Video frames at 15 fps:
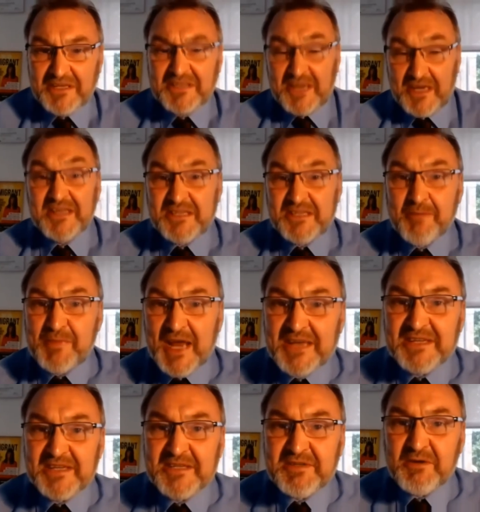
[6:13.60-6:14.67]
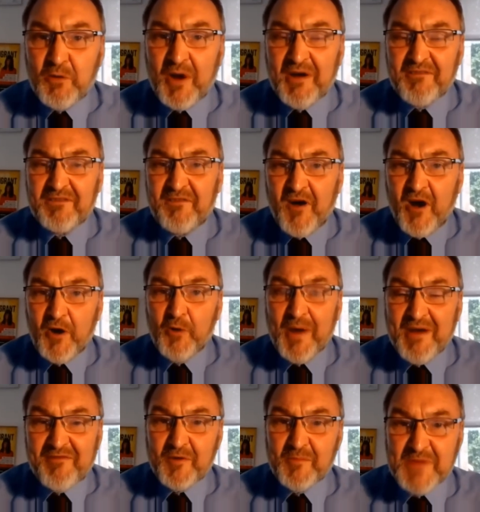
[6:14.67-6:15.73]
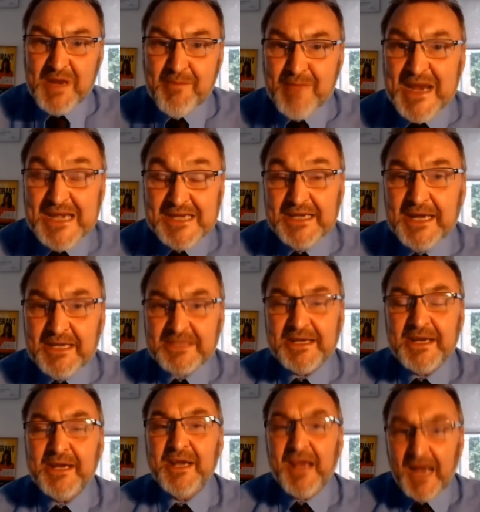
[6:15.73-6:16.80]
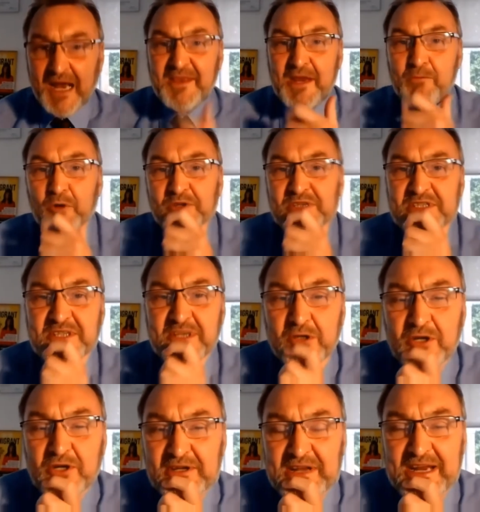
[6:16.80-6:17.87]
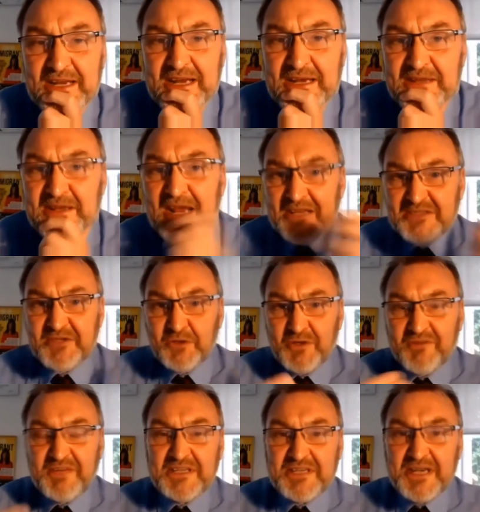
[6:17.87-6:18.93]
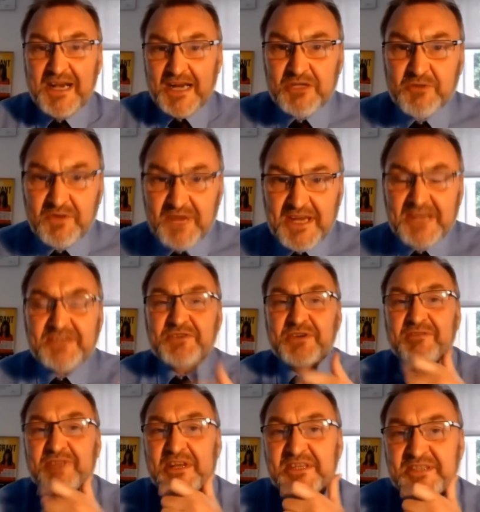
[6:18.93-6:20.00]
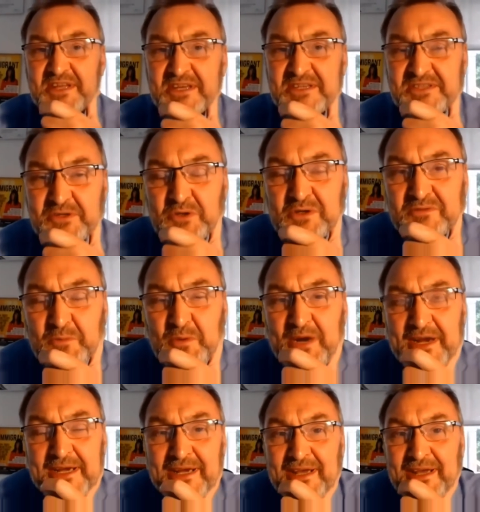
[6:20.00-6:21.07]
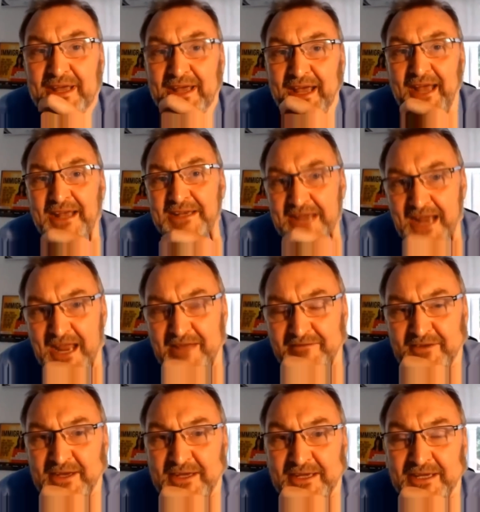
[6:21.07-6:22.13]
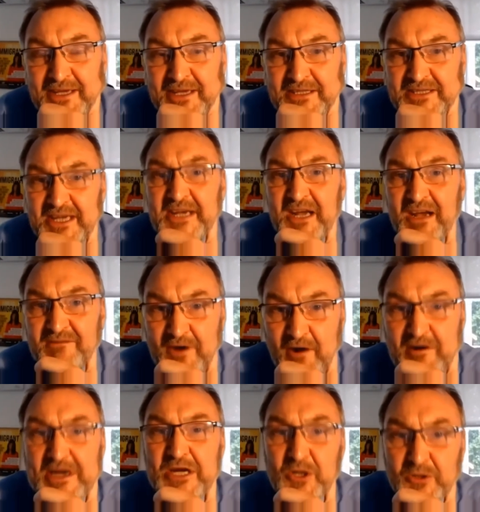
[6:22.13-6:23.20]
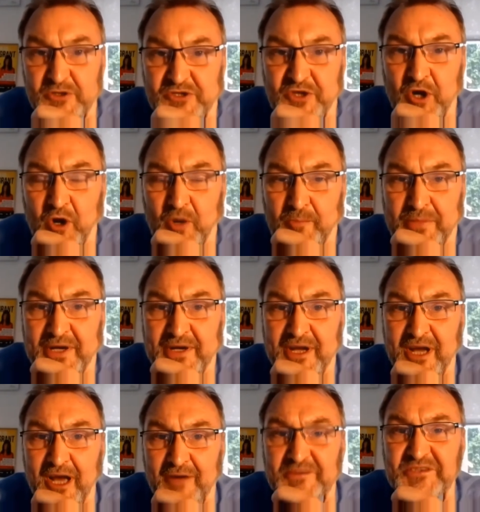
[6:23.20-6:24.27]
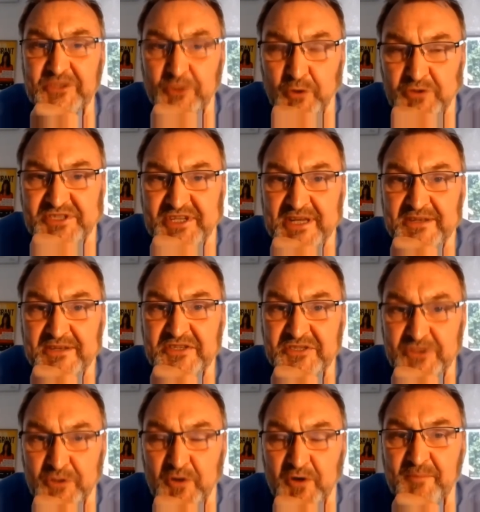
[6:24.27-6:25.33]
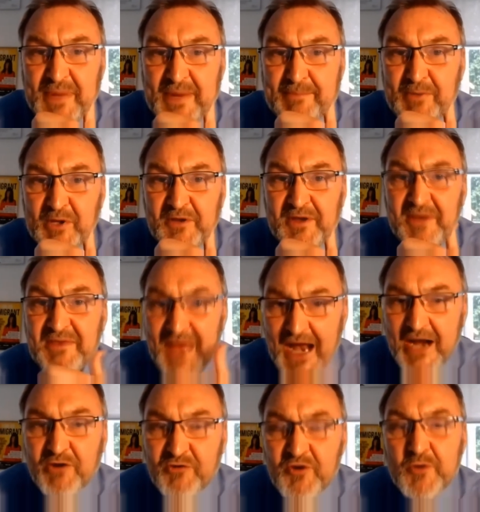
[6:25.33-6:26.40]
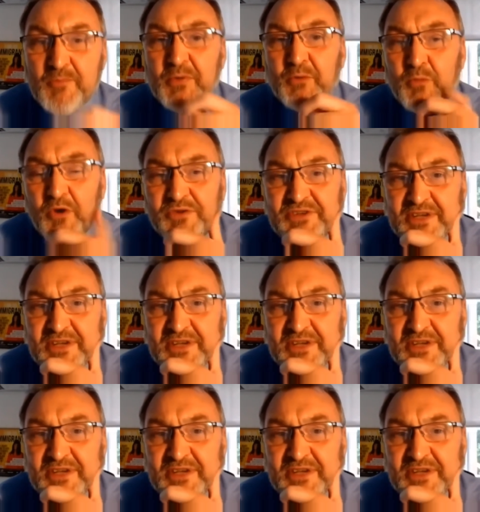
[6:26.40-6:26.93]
in some cases, quite far away from the immediate. And they wanted to look at it in that sort of intellectual, the history of these things sort of way. And Eva did a very good job of sourcing the sort of people that group wanted.